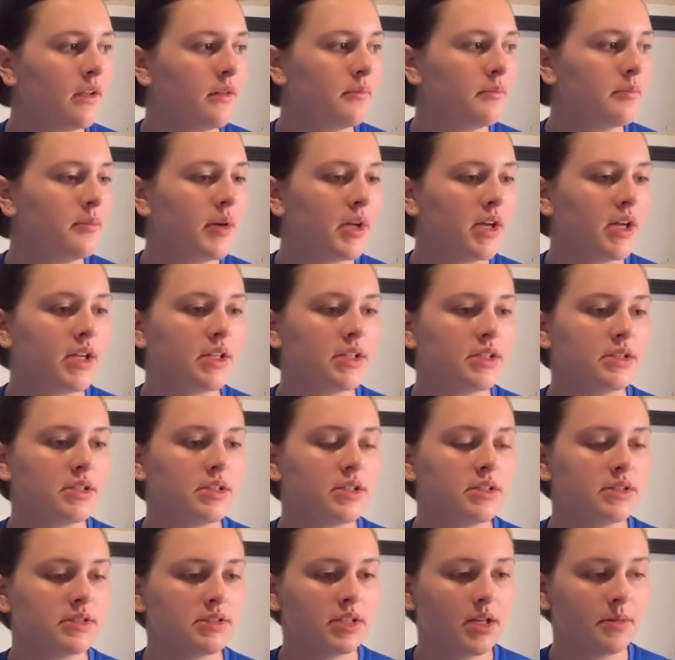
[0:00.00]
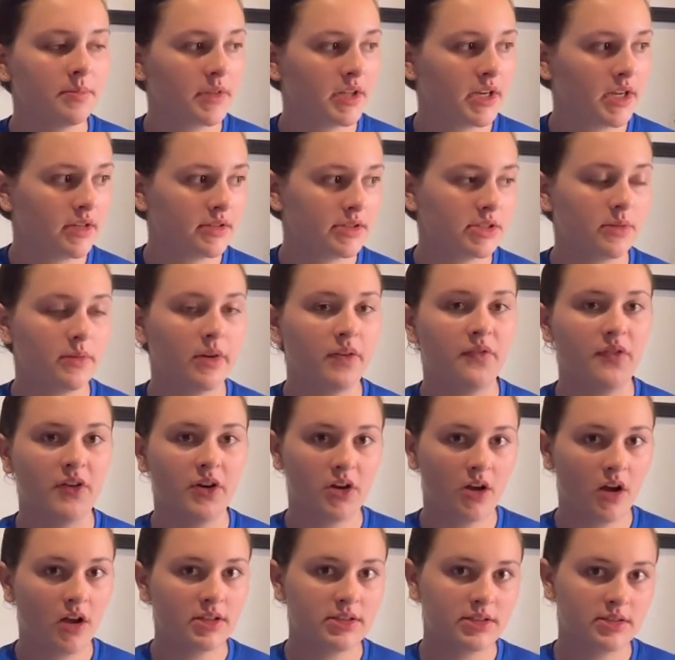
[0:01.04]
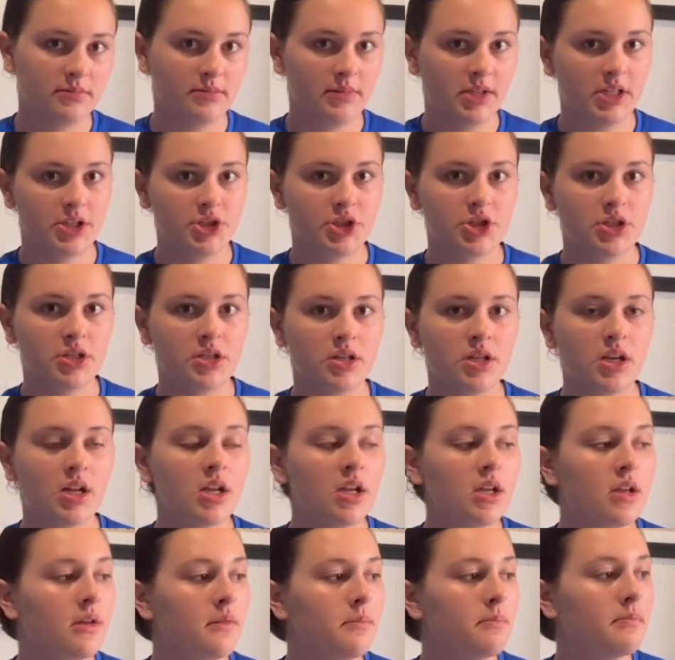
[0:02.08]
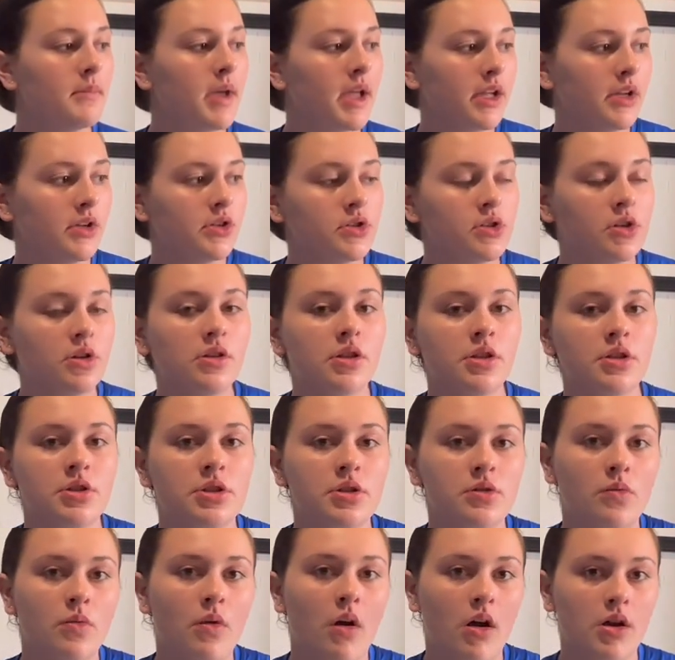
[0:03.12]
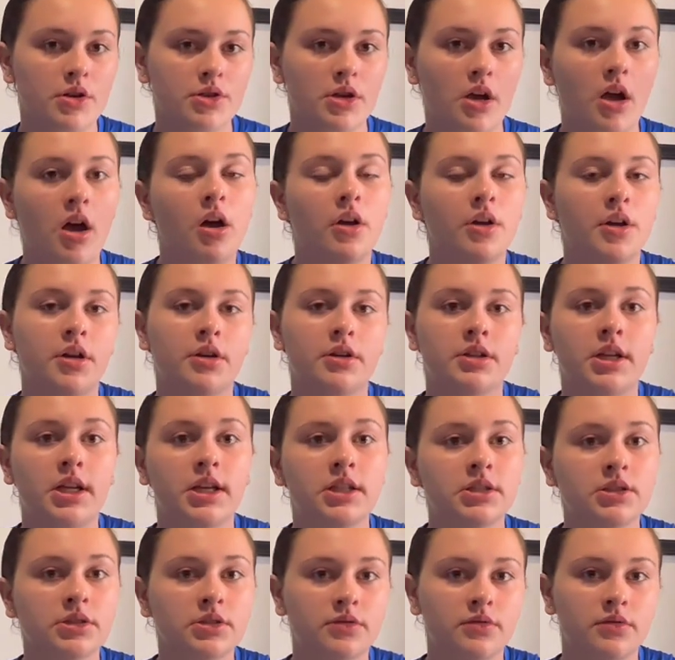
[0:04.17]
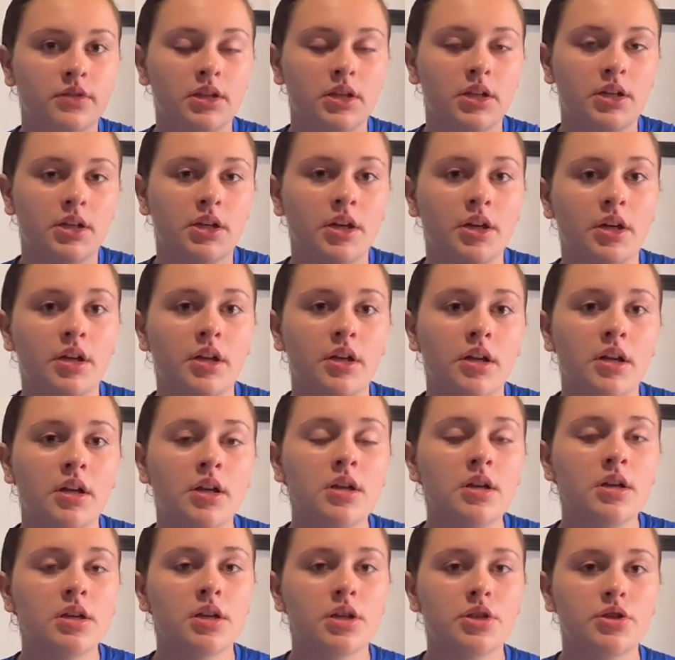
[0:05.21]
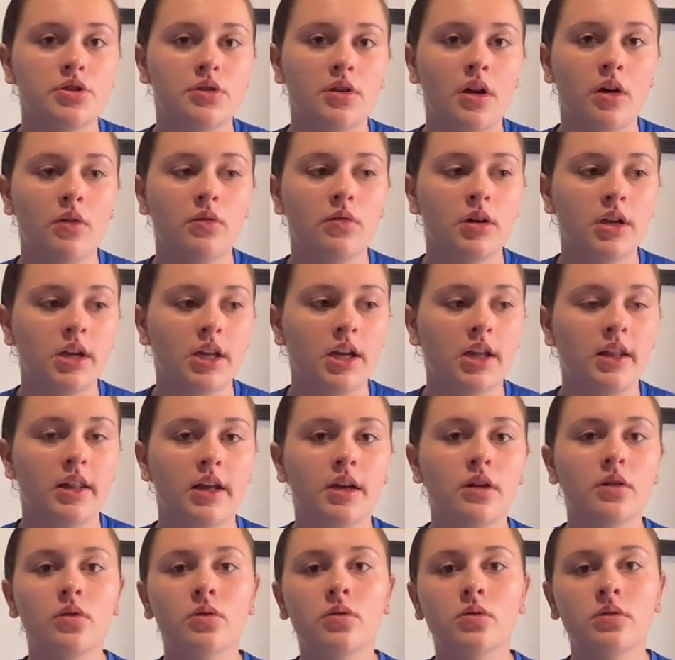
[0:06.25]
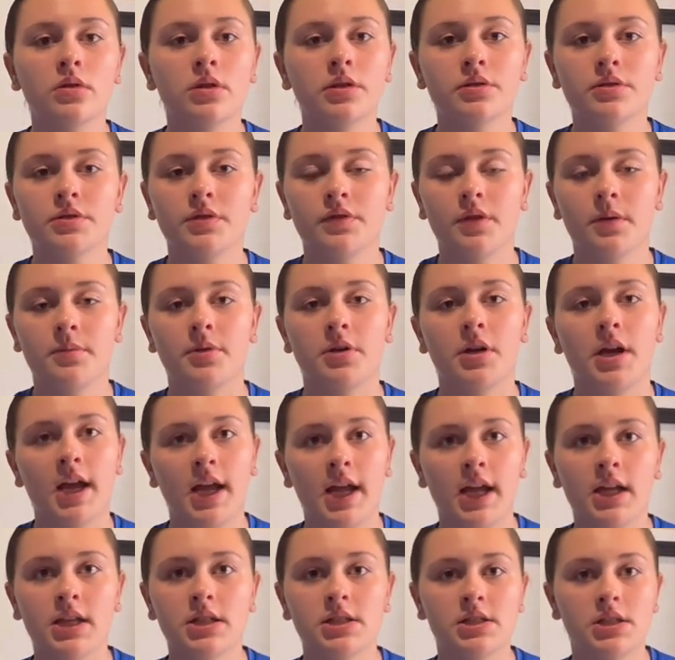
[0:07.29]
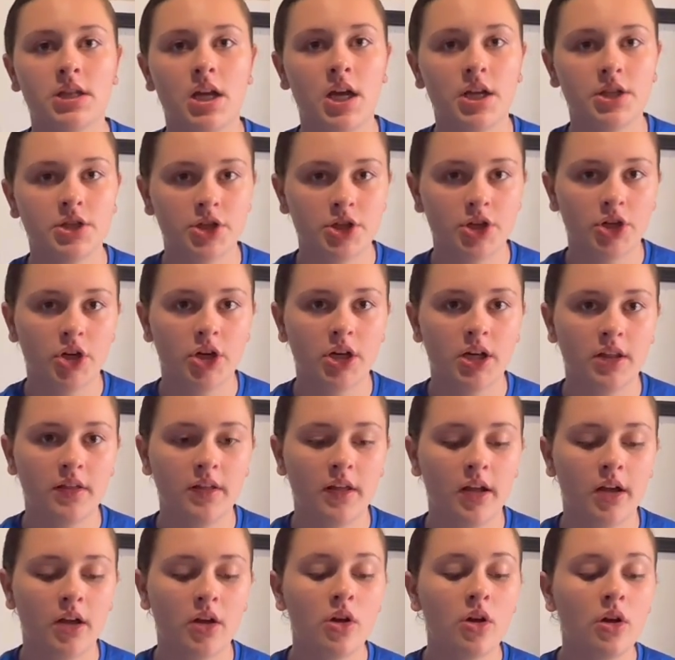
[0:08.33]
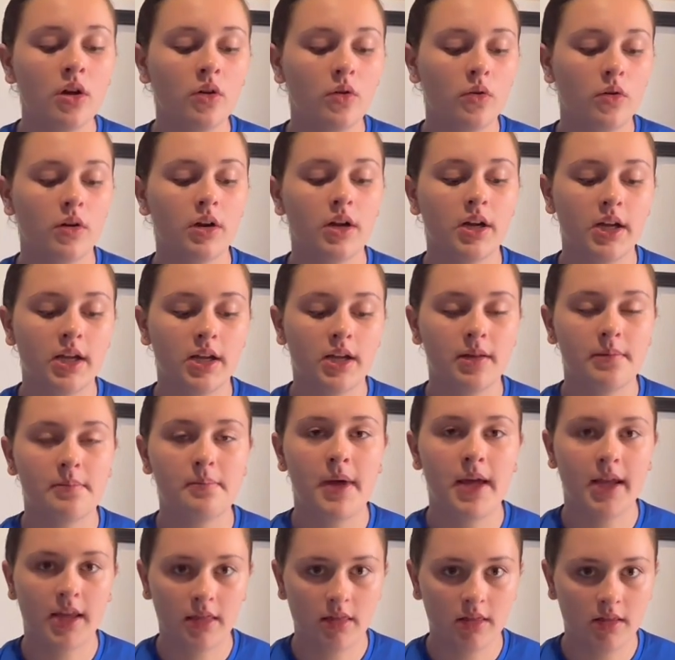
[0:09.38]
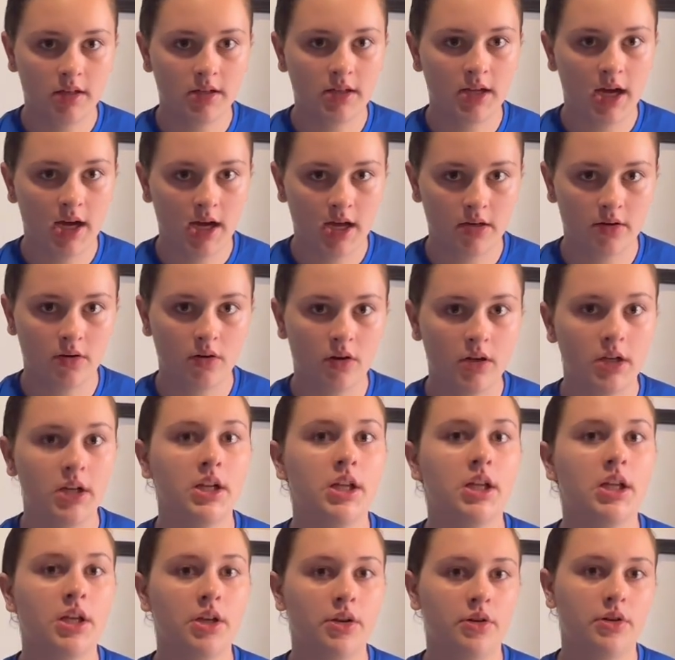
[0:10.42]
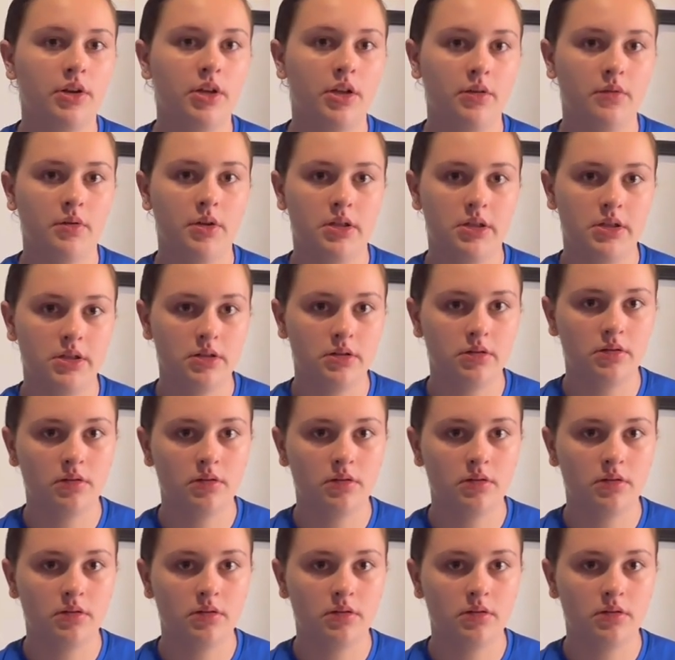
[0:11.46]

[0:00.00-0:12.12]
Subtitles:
But something else that we forgot to mention, make sure that you wash all your discs really good, because you don't want any like oils from your hands touching or anything, or it can make the dye not adhere to it.